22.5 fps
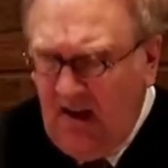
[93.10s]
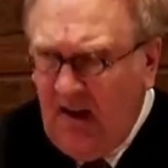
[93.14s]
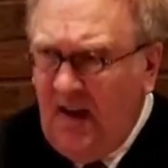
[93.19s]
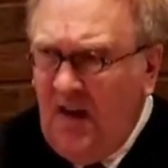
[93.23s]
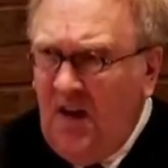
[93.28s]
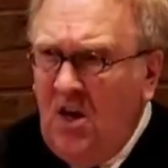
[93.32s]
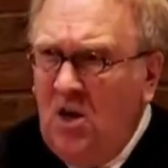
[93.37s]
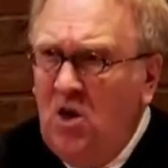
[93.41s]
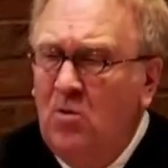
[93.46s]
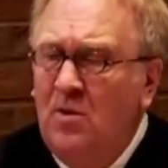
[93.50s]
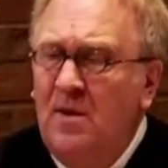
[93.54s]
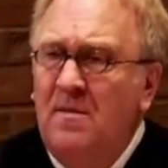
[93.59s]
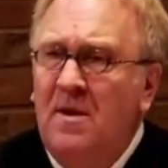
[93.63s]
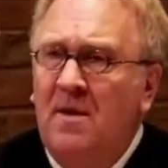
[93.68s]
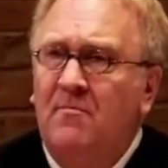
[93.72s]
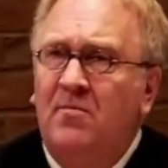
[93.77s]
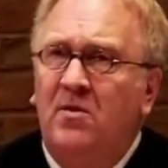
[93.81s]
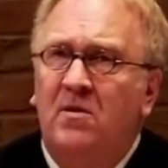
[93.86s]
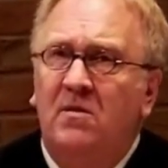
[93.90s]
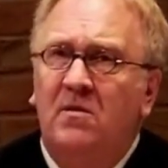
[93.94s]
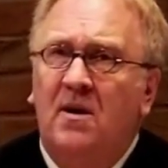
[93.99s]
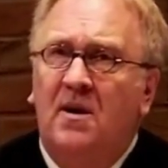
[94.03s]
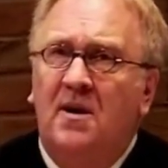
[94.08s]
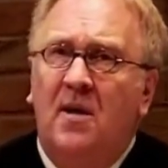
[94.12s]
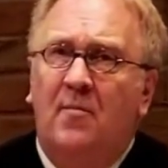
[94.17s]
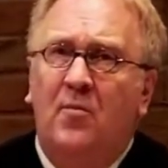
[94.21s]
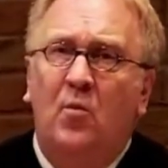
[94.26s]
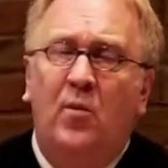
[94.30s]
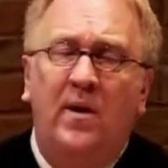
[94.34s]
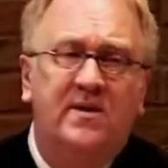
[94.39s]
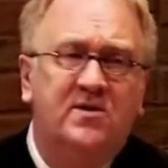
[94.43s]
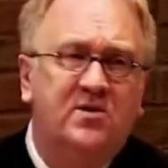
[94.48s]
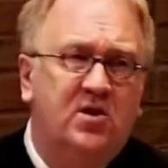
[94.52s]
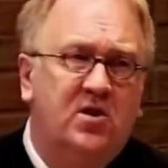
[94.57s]
You remember a couple
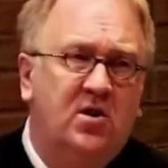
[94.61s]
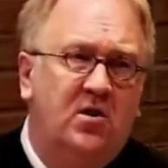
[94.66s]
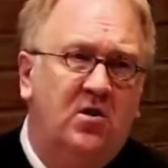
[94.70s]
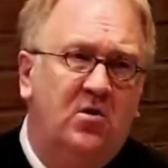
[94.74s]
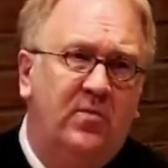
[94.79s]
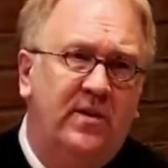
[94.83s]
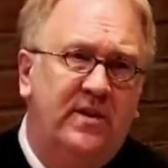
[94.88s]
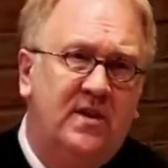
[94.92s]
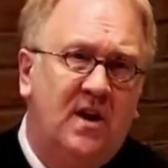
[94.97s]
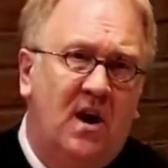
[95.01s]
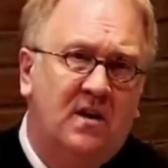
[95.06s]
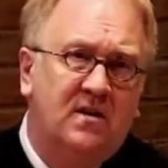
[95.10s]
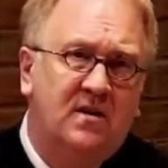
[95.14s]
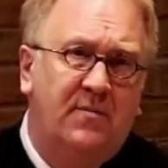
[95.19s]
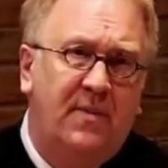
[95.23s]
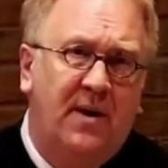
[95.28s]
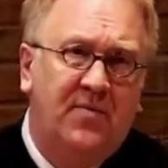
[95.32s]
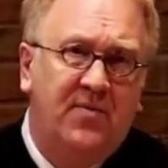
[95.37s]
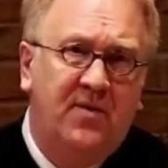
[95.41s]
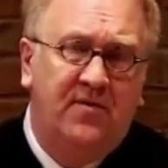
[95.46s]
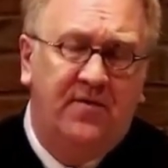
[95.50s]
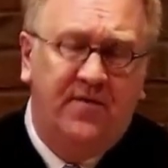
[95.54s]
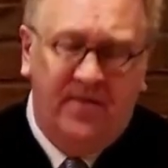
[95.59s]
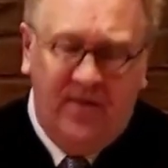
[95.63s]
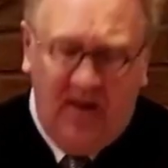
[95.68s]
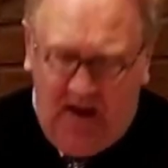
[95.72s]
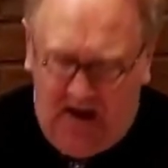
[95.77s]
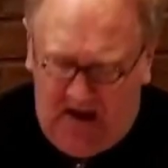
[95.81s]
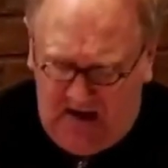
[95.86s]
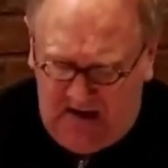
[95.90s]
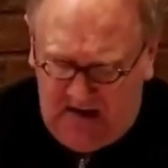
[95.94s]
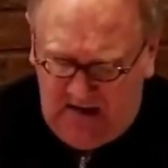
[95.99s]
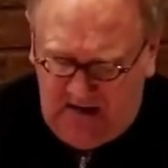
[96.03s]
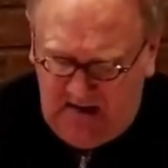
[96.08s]
weeks ago we talked about the
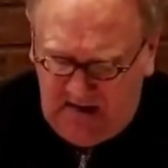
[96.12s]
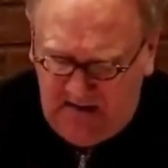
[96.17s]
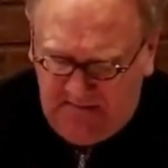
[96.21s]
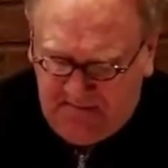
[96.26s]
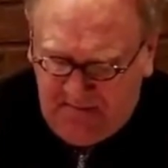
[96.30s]
flood.